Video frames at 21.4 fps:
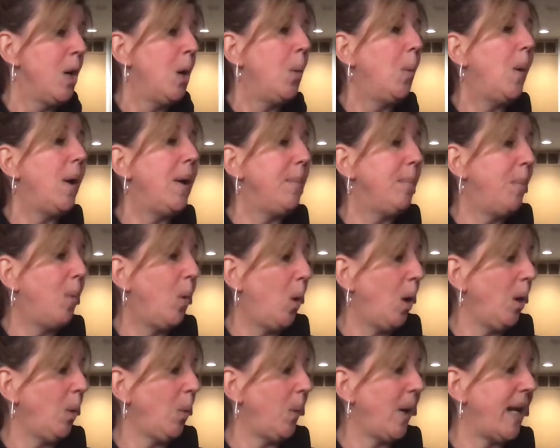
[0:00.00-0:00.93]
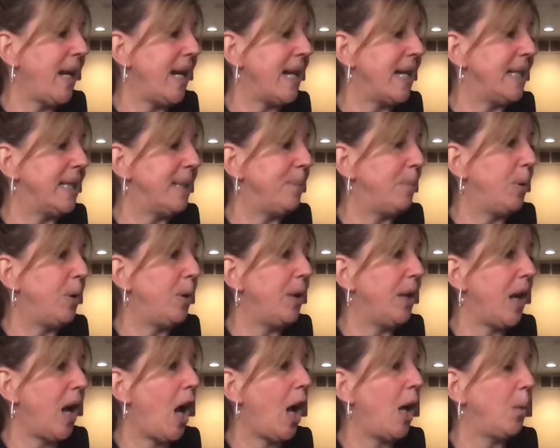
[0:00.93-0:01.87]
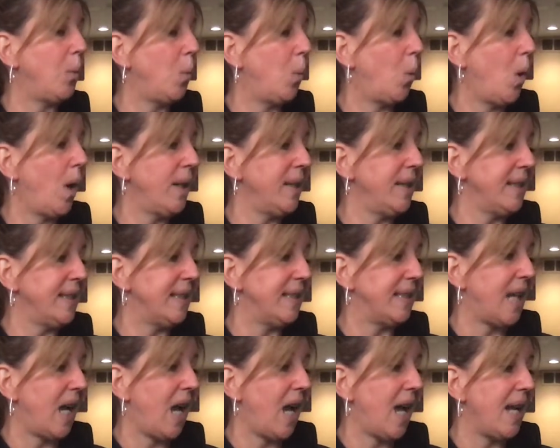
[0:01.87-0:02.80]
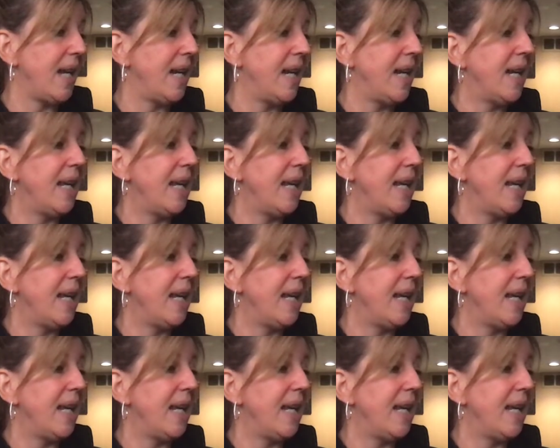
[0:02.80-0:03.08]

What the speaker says: When more weight is put on one side,